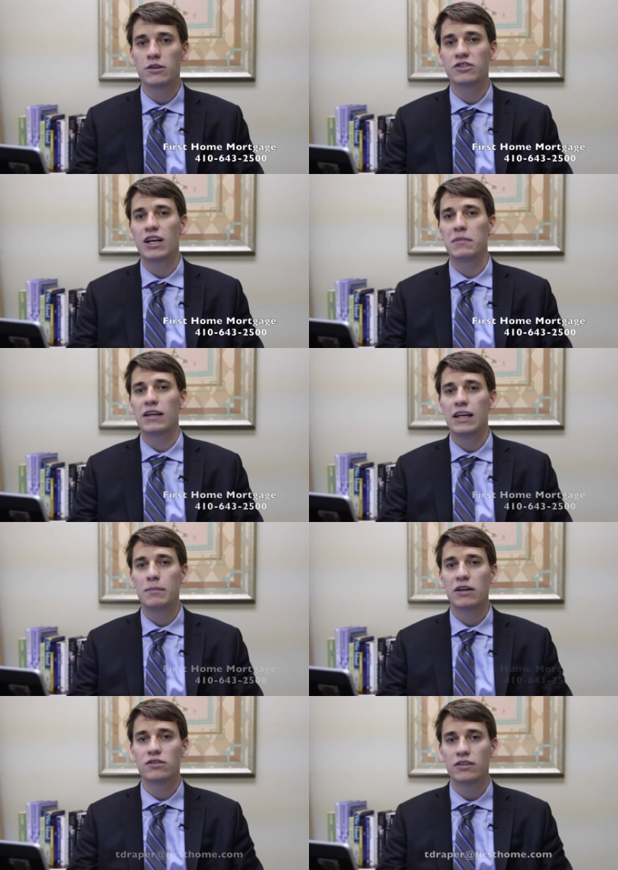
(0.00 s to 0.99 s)
or send me an
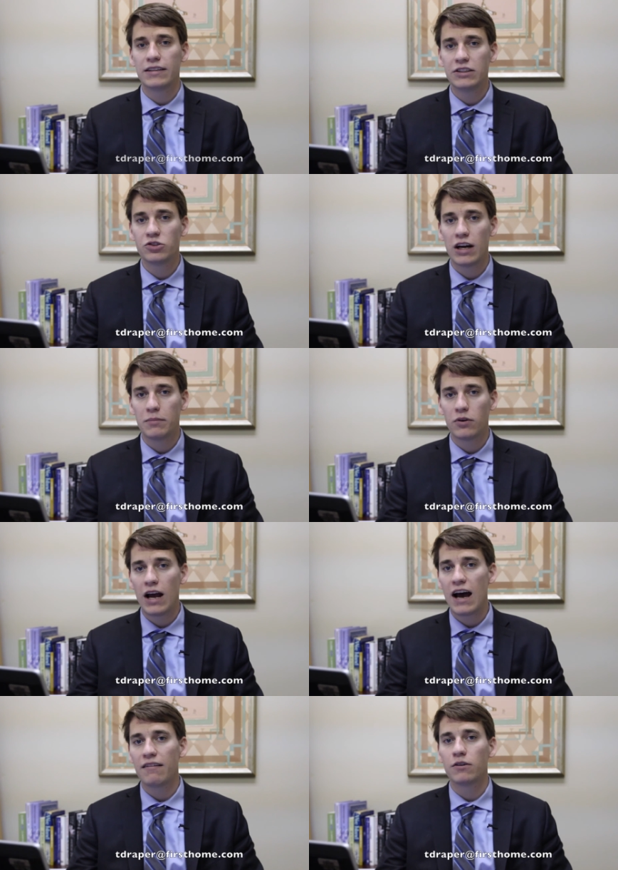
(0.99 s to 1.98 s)
email to
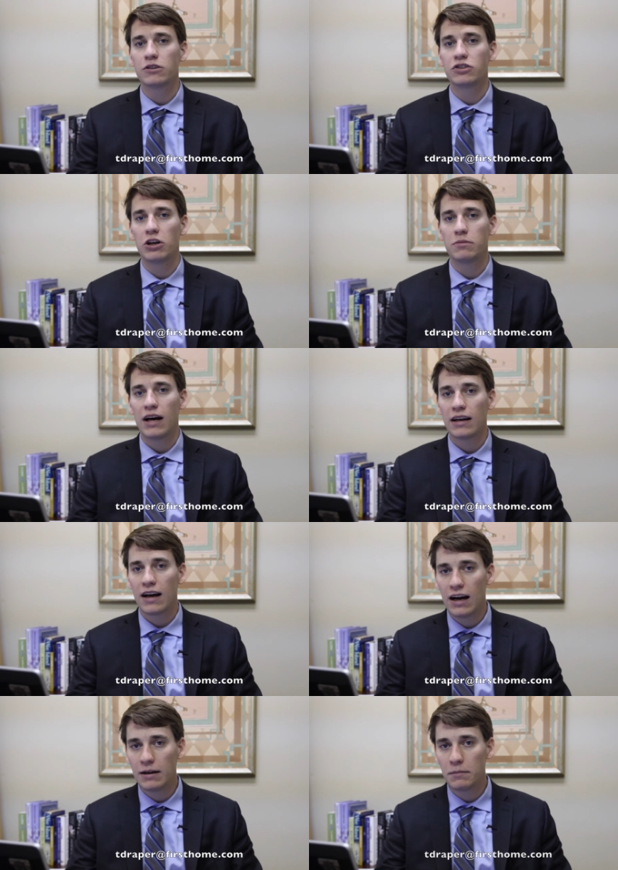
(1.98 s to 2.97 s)

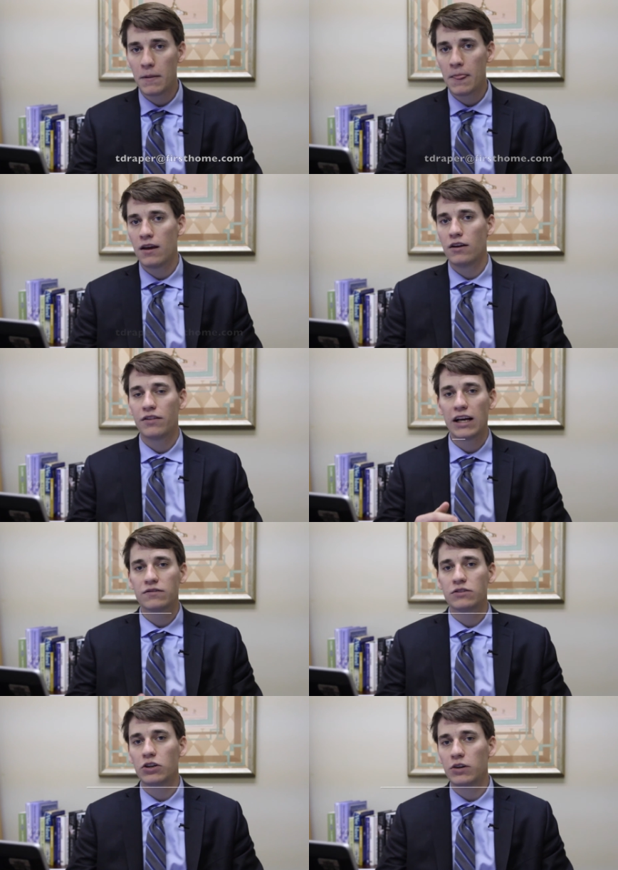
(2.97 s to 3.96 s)
tdraper@firsthome.com.
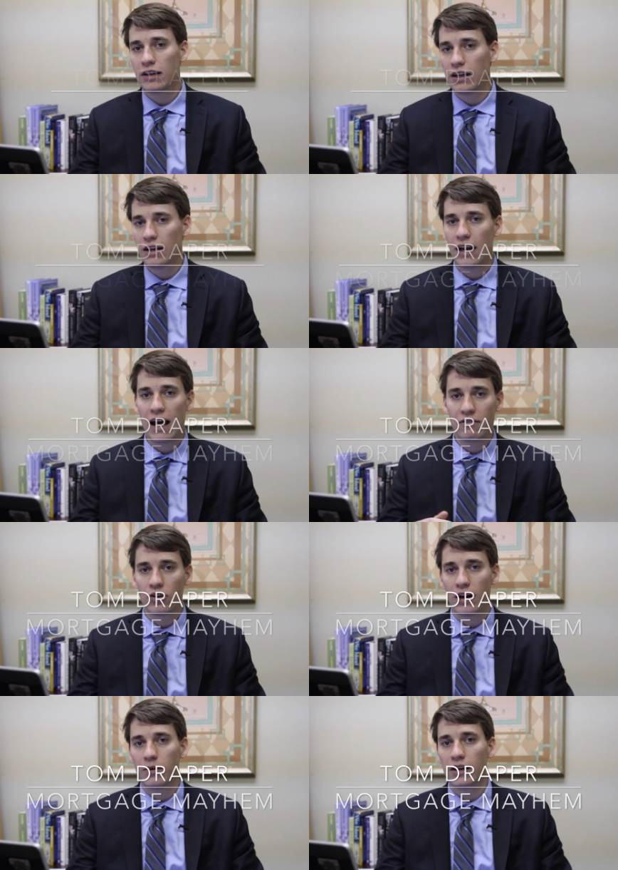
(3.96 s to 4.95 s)
Thanks for tuning in and have a
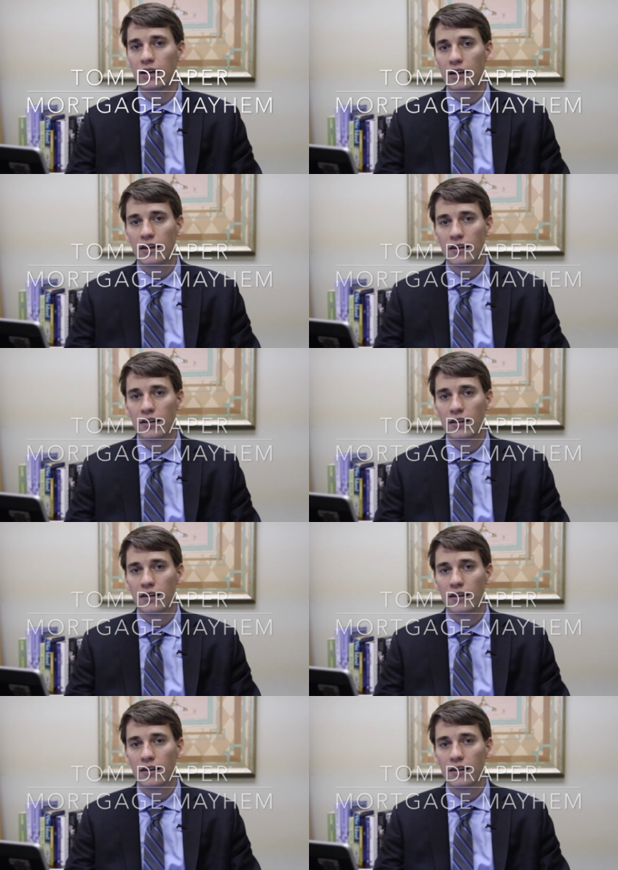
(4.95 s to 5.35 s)
great week.